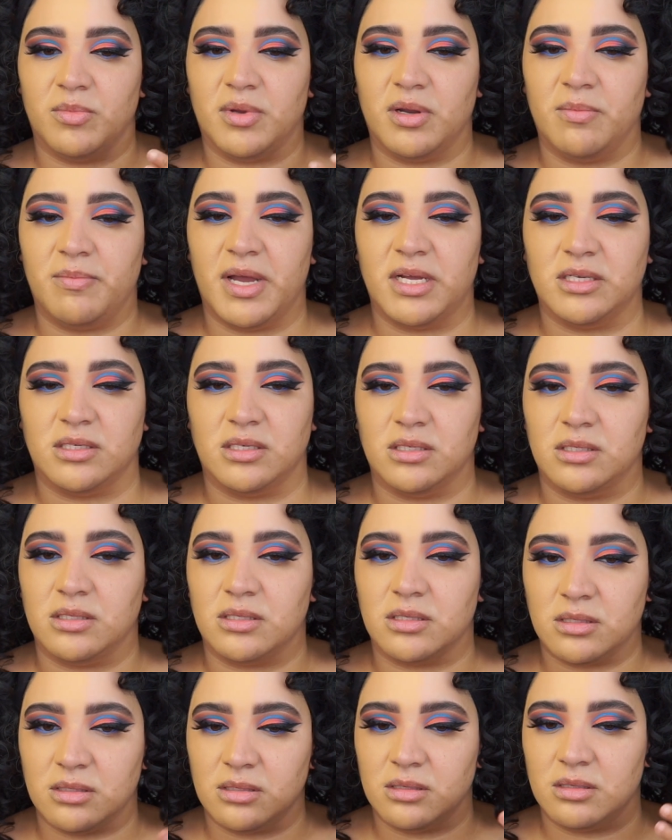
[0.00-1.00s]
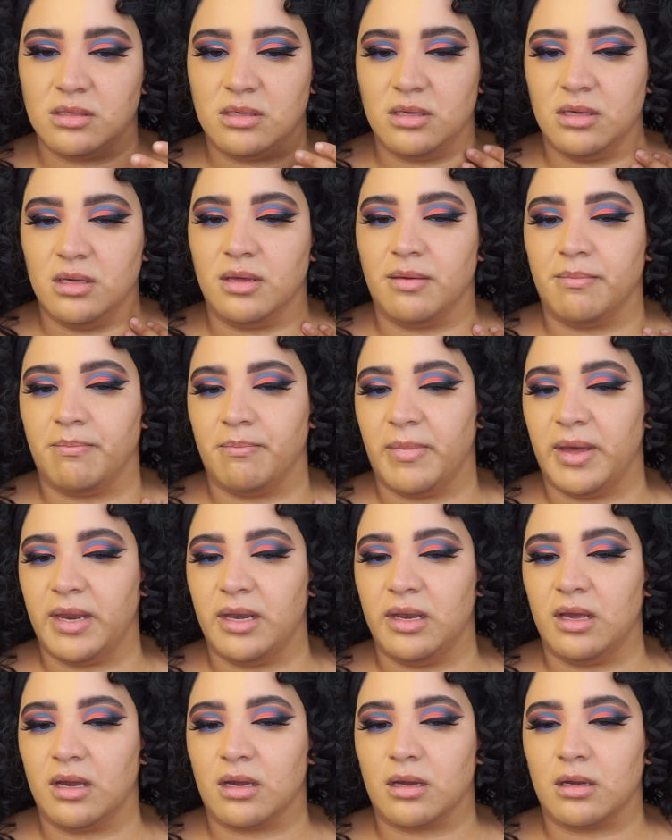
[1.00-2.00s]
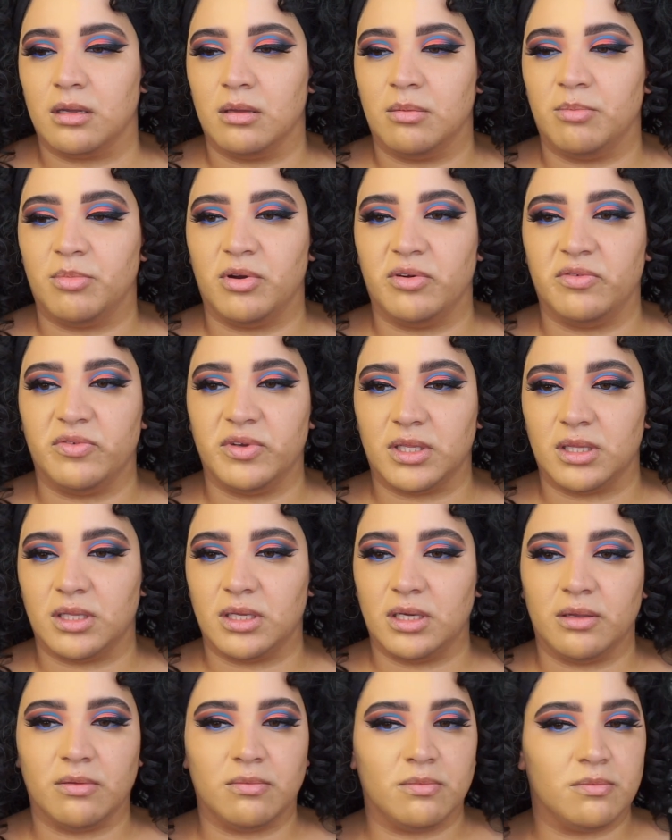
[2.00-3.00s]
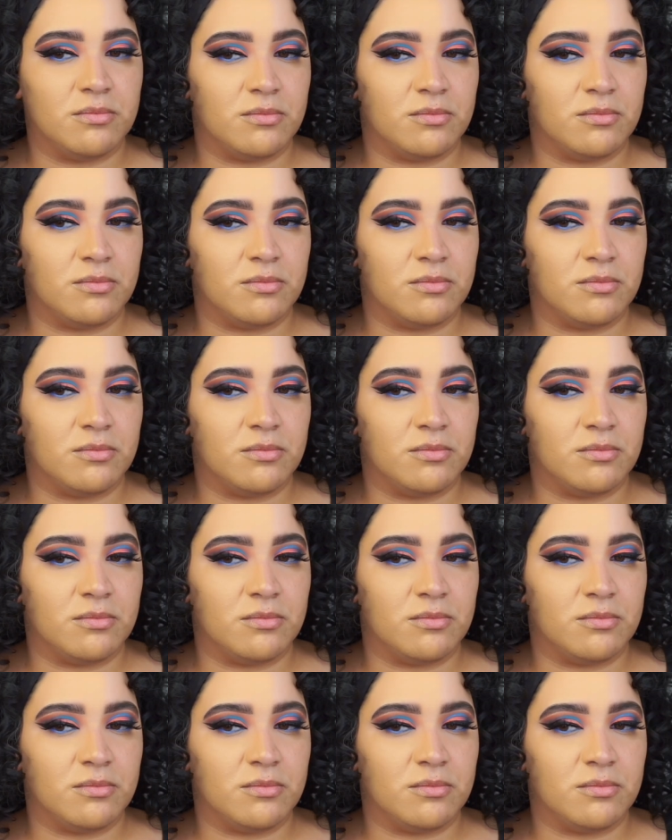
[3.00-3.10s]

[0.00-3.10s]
but it matches my neck perfectly.